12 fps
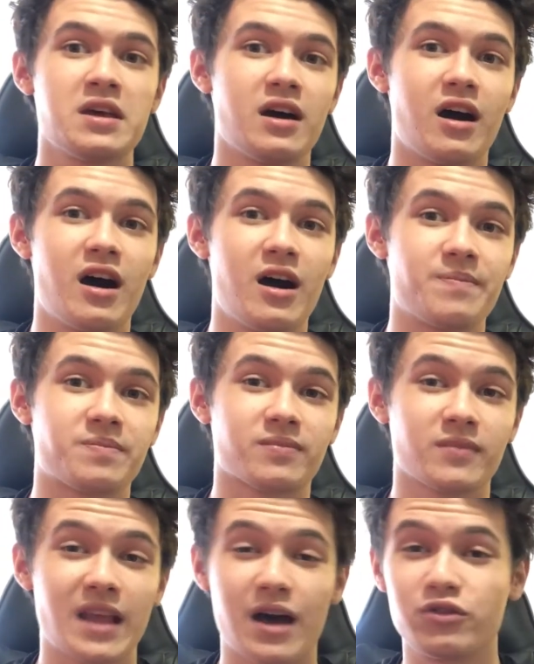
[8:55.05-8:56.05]
Um,
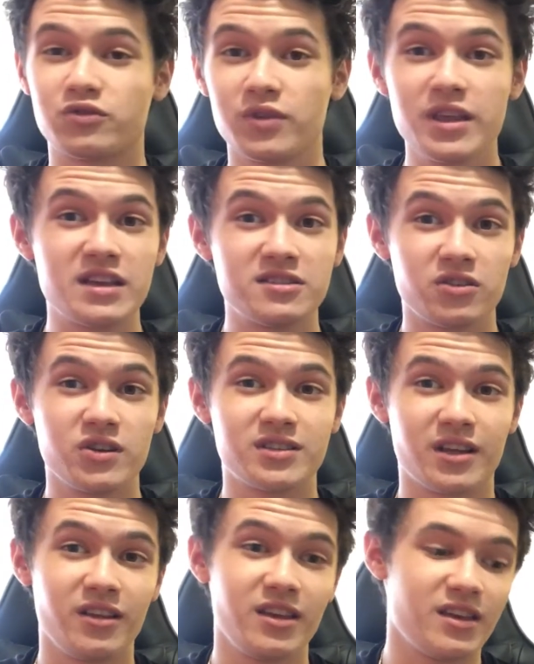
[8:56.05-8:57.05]
I was really considering
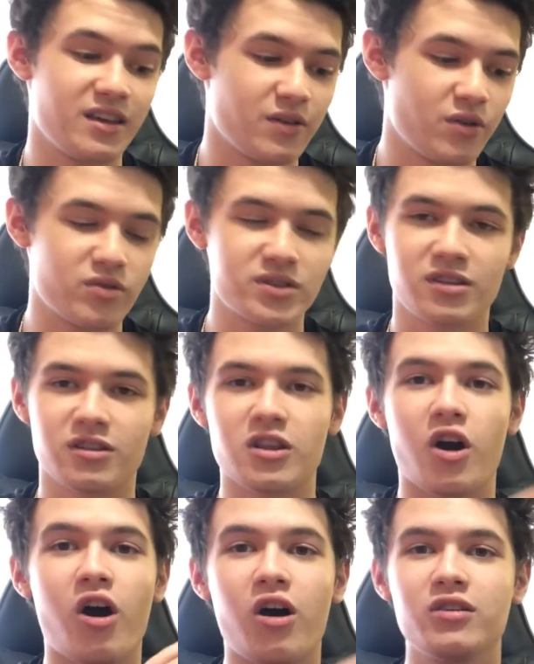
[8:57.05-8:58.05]
selling it. It was at an
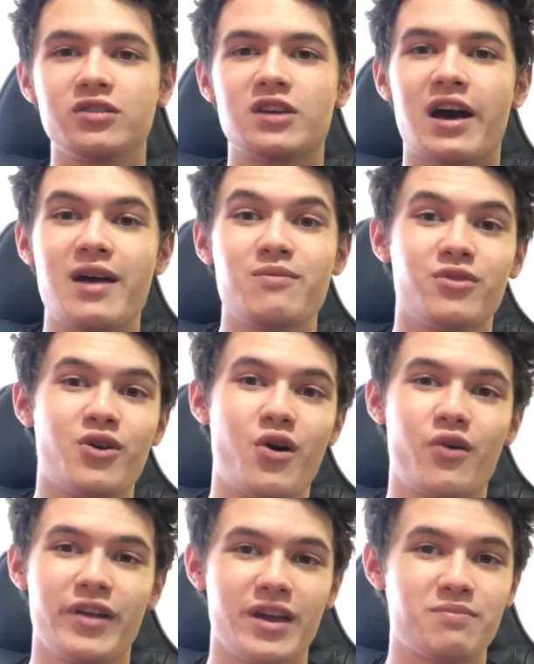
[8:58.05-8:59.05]
all-time low.
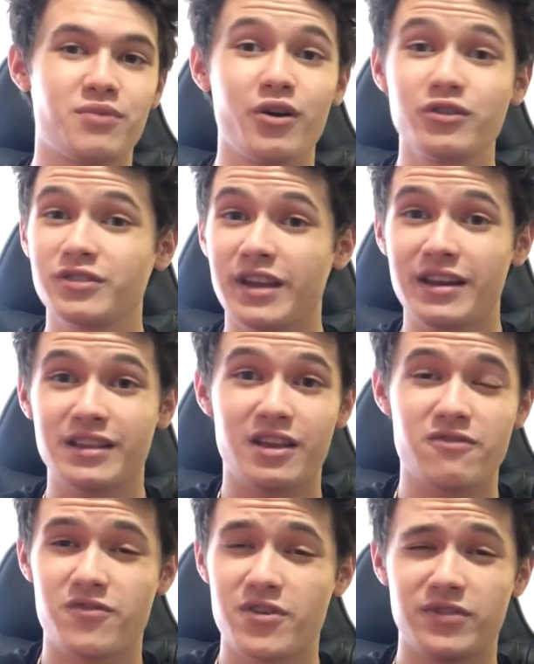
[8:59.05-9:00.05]
Like posts were getting like
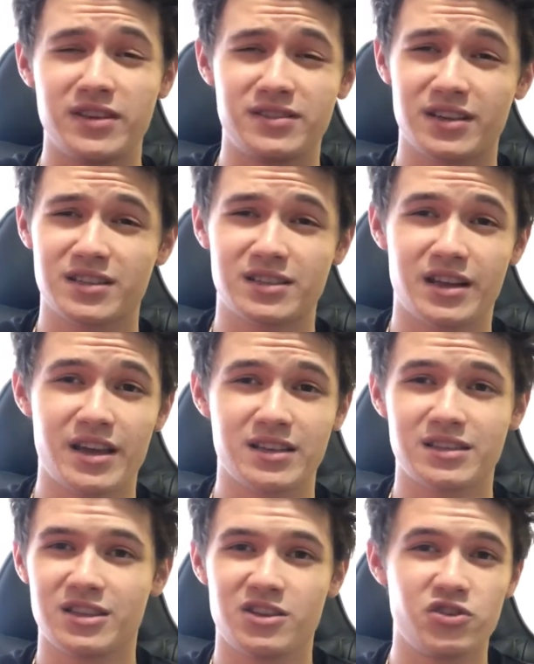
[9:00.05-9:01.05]
56
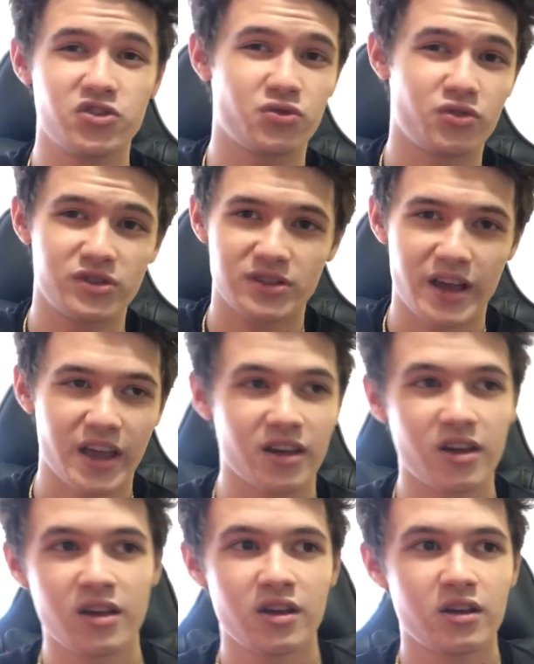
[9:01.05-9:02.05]
likes, and the usual was like,
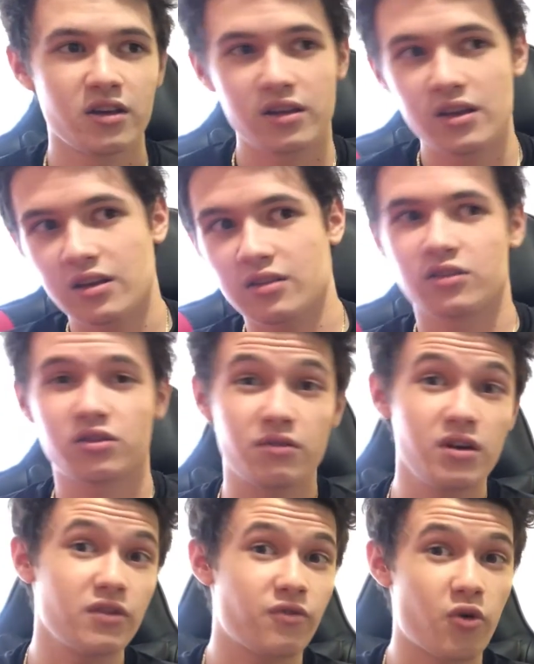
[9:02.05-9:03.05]
eh,
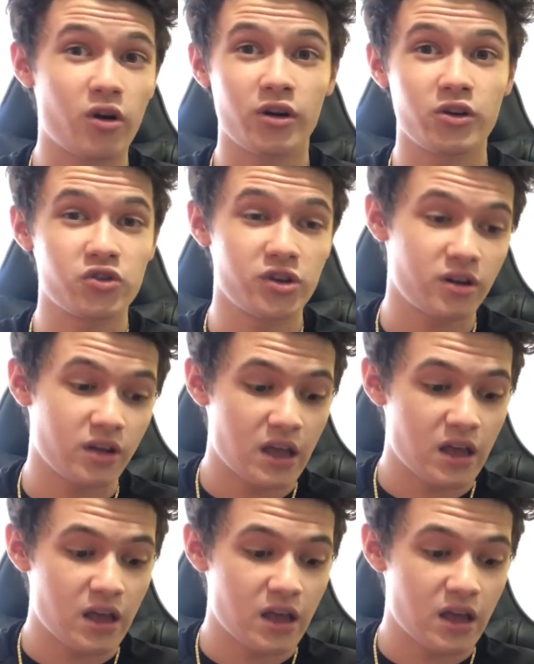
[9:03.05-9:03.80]
three to 400.